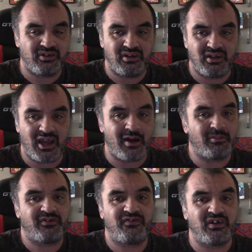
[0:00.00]
the
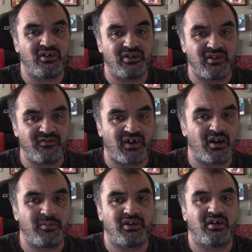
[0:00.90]
atmosphere and the
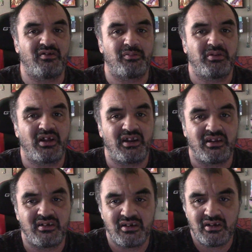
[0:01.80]
environment of the
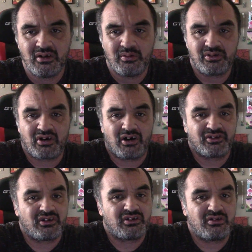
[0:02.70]
planet was
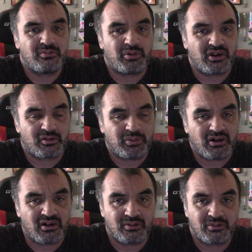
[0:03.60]
causing it to break
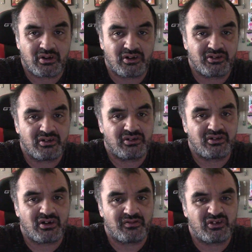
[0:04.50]
apart was causing it to
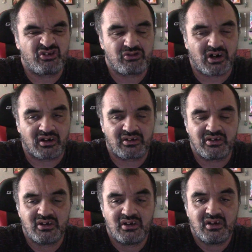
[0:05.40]
self-destruct
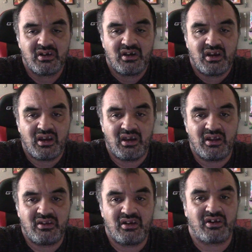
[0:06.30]

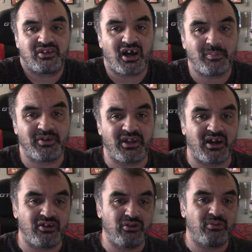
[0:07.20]
and then on top of
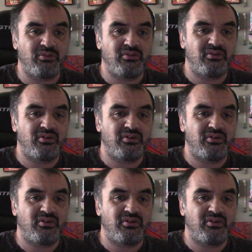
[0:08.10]
that you